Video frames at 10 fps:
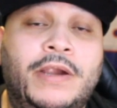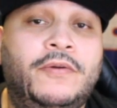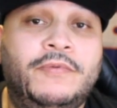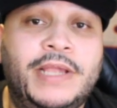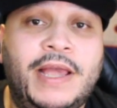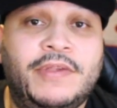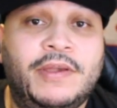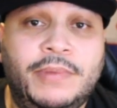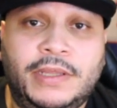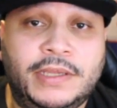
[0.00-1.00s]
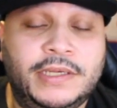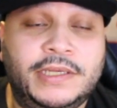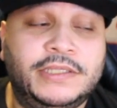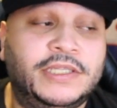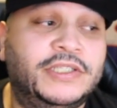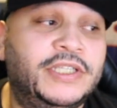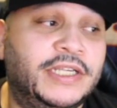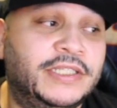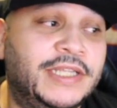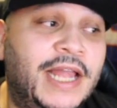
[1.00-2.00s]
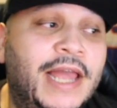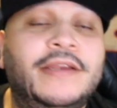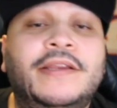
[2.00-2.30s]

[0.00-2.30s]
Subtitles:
don't we have the ability to just change that?